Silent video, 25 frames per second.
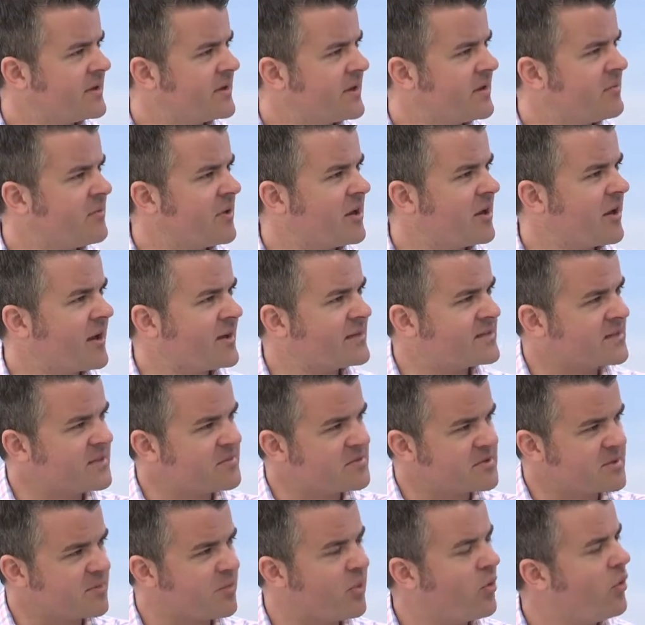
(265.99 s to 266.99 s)
And the light
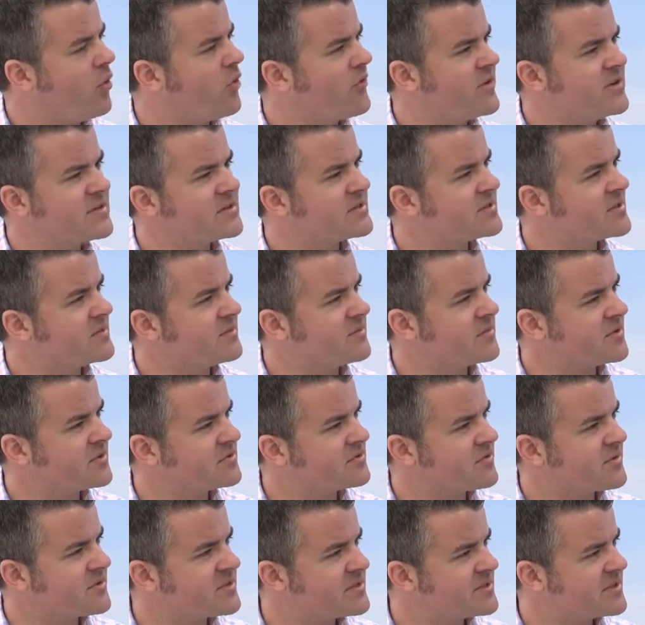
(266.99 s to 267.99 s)
seems to pour into them,
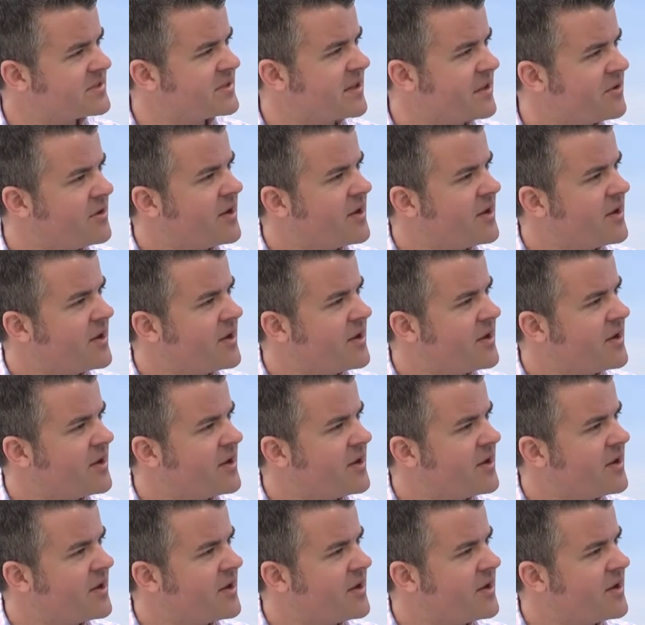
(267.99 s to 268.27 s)
whereas,